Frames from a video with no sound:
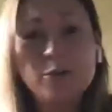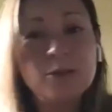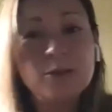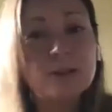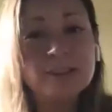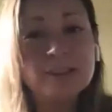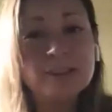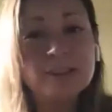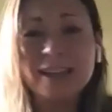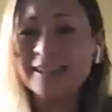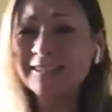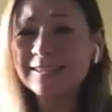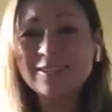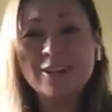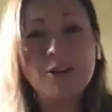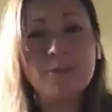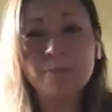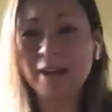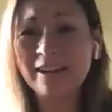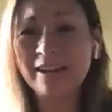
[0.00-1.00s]
that's not
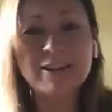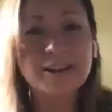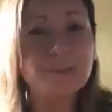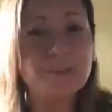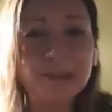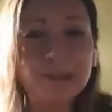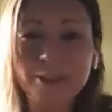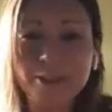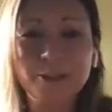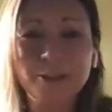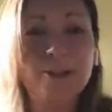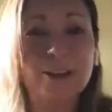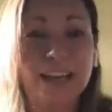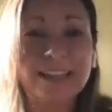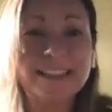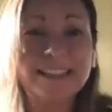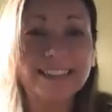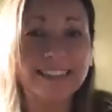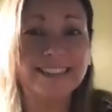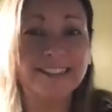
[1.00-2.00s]
my argument at all. I
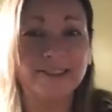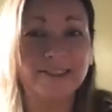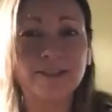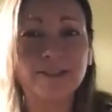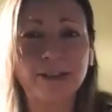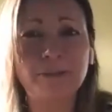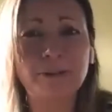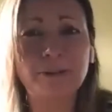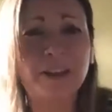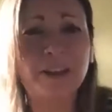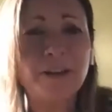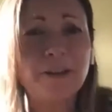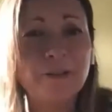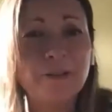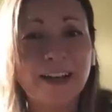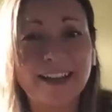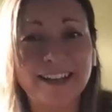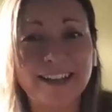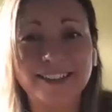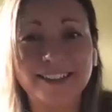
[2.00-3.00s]
tend to agree with you,
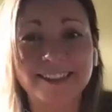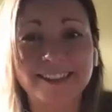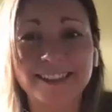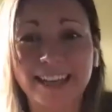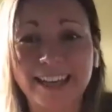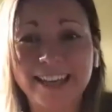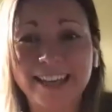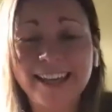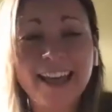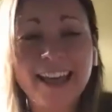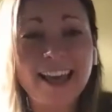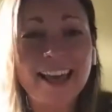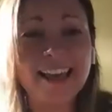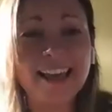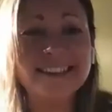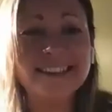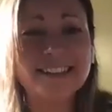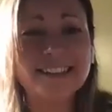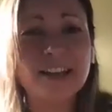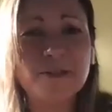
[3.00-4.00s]
actually.
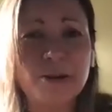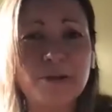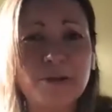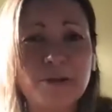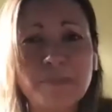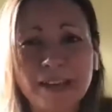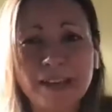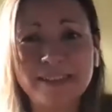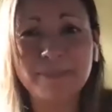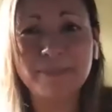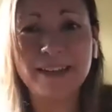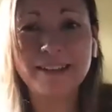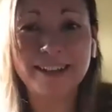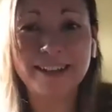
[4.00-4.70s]
Is that, you know, my